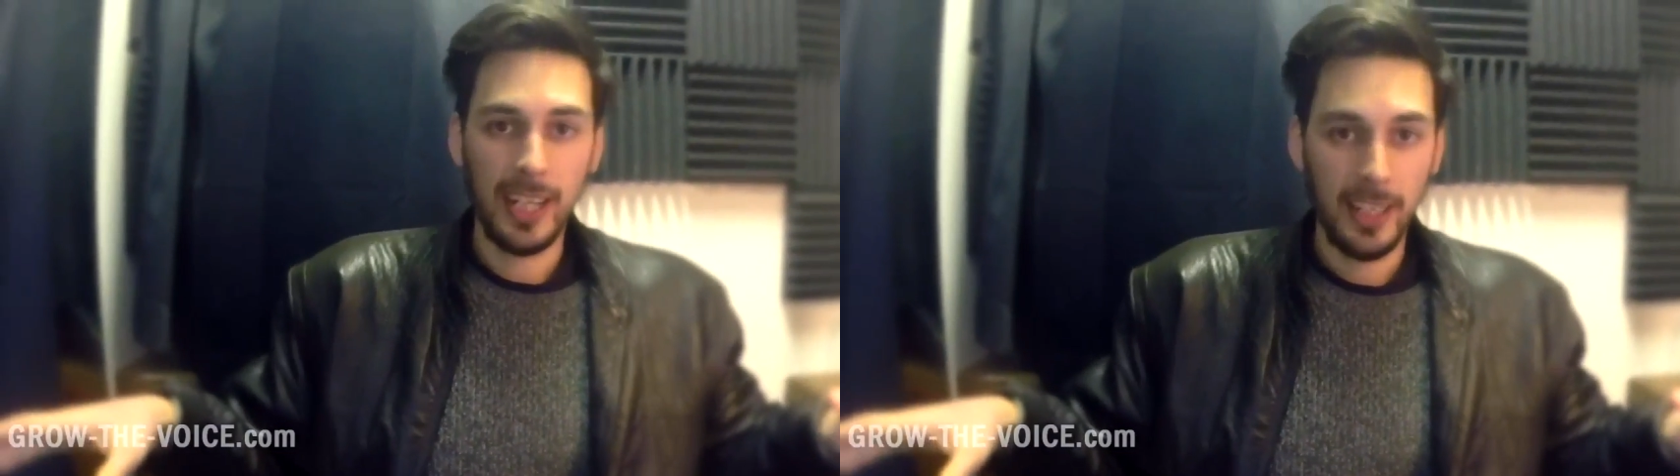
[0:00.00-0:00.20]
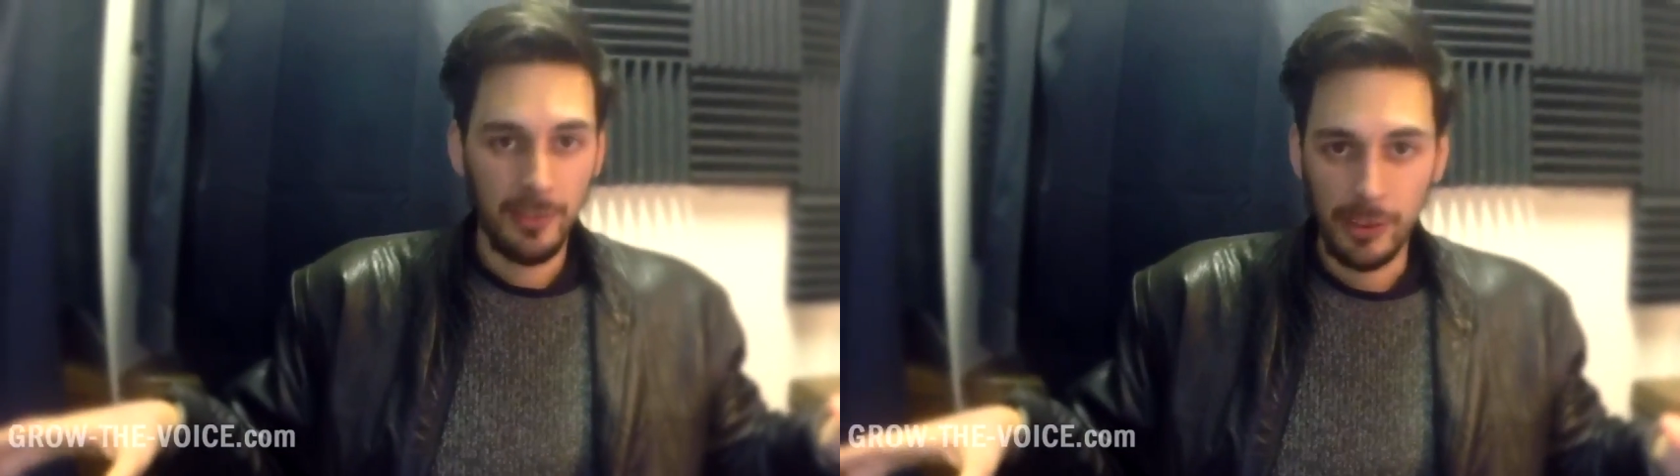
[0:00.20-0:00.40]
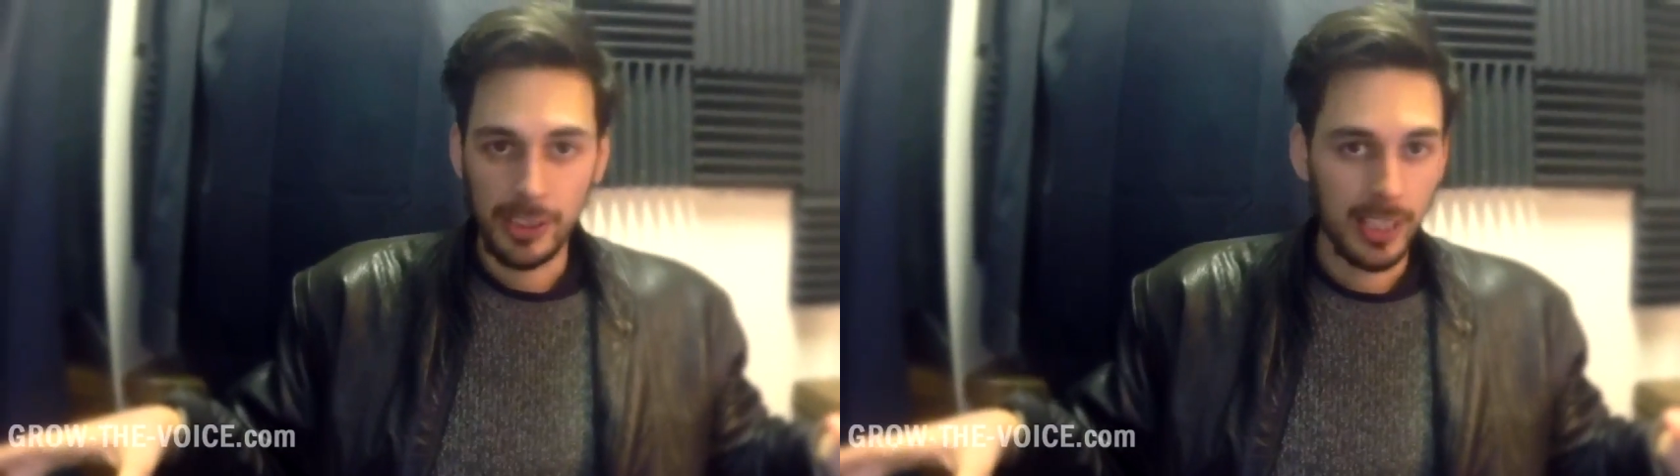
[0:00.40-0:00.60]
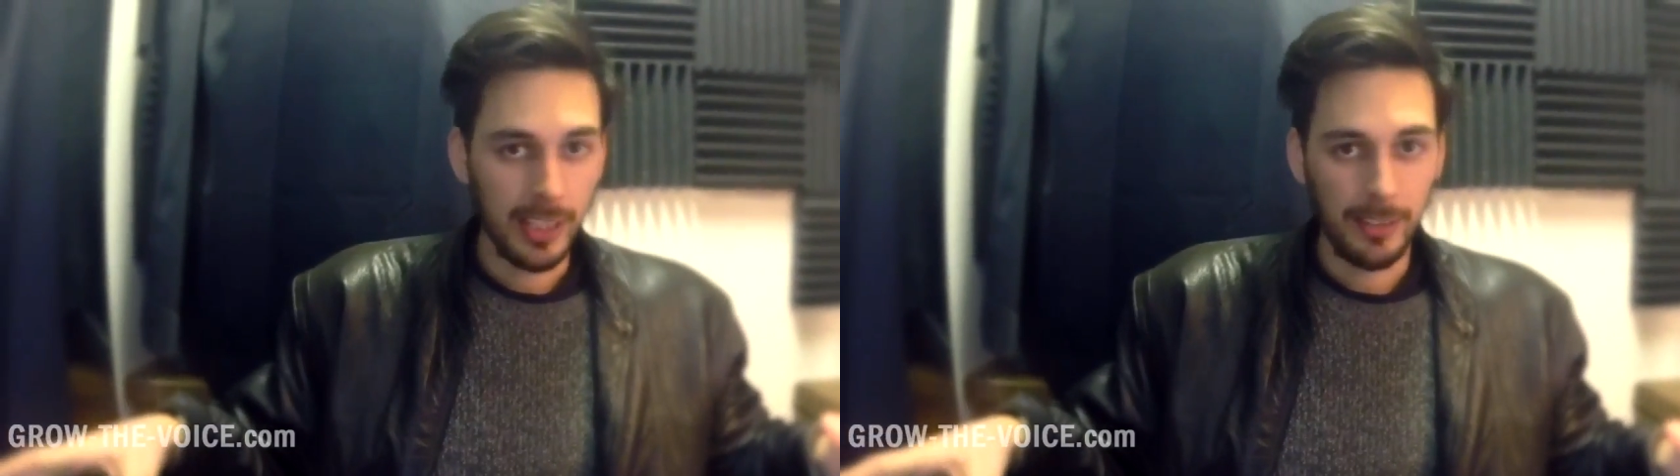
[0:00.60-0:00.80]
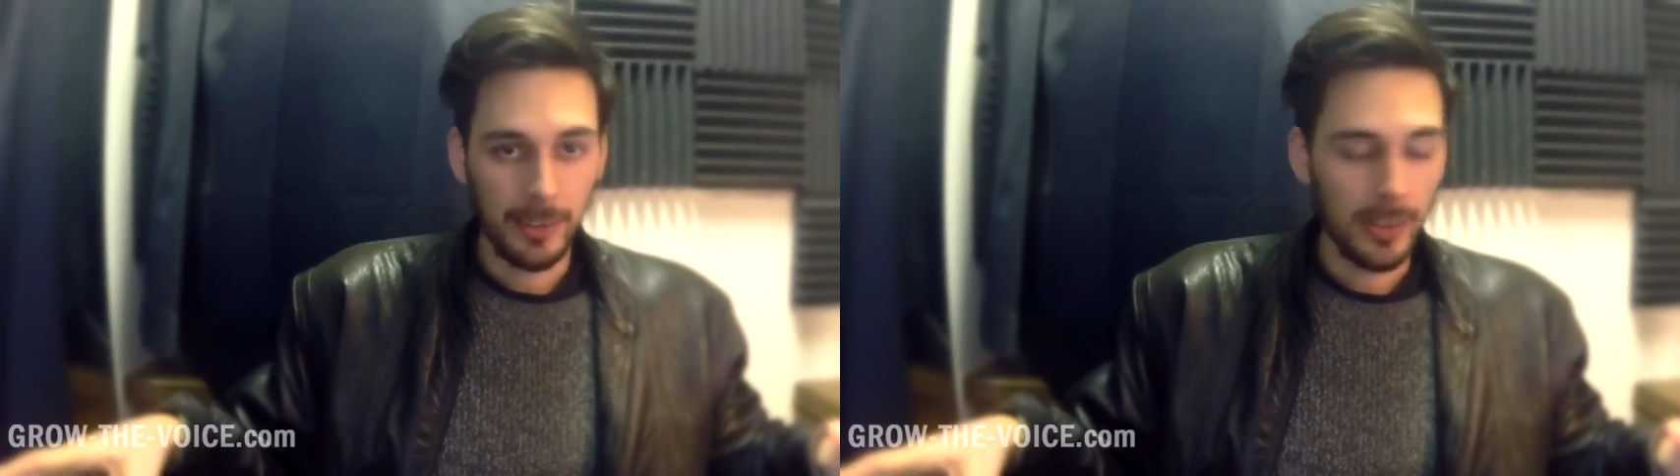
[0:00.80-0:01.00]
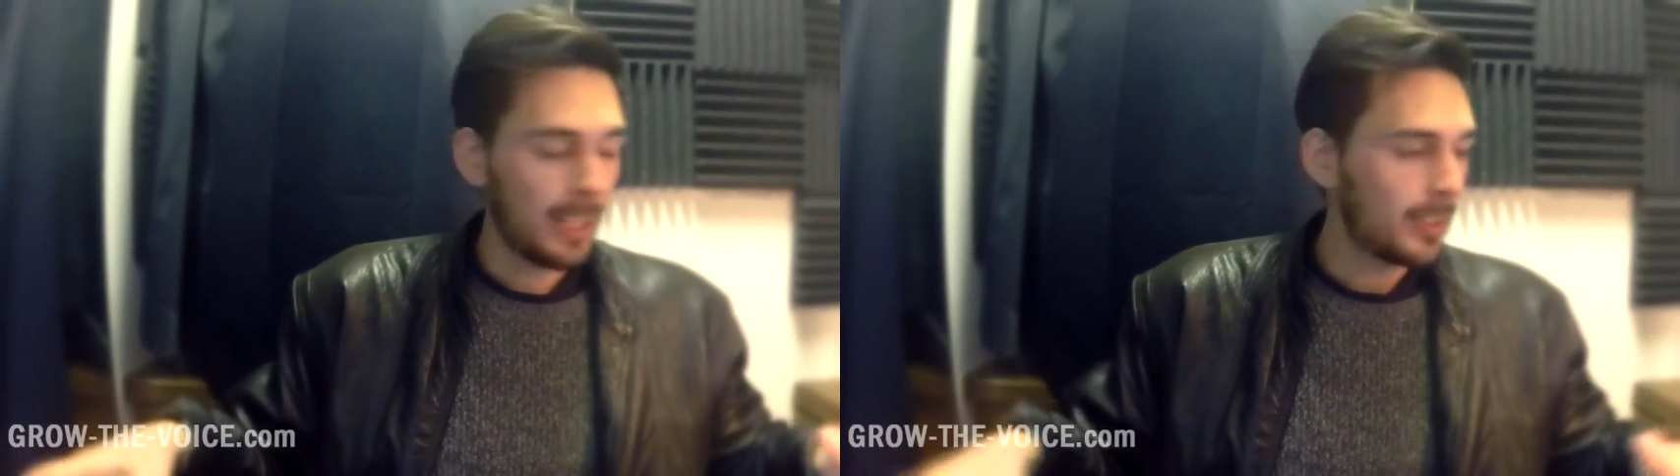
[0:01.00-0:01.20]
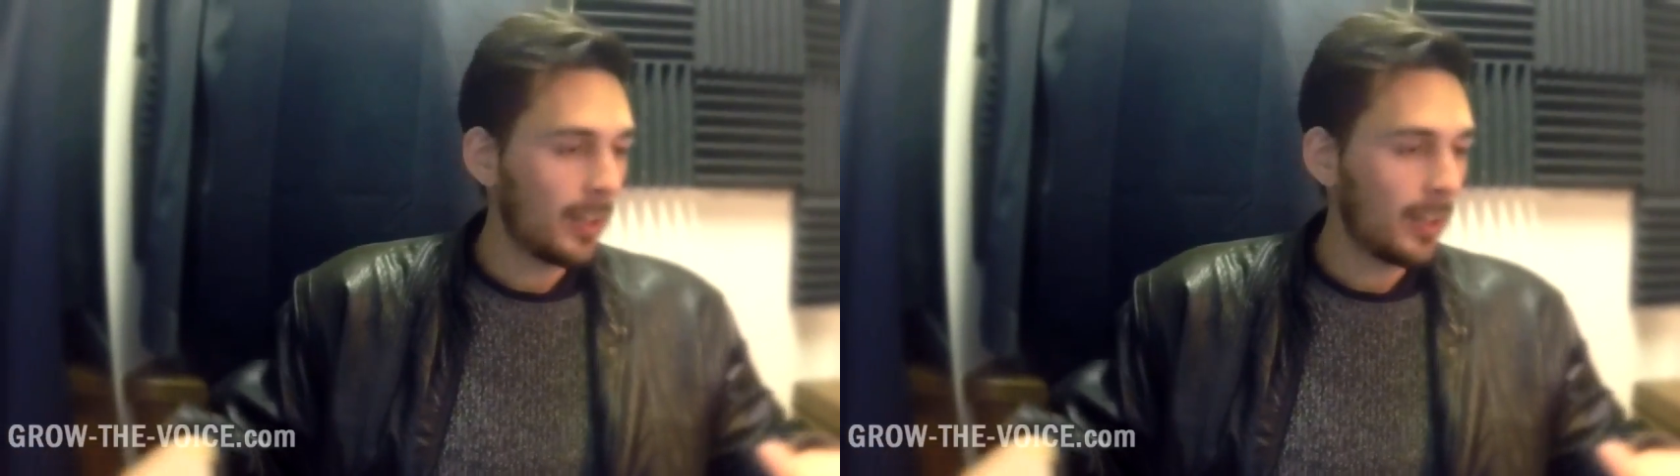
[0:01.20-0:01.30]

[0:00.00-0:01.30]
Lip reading: head voice thing, all right?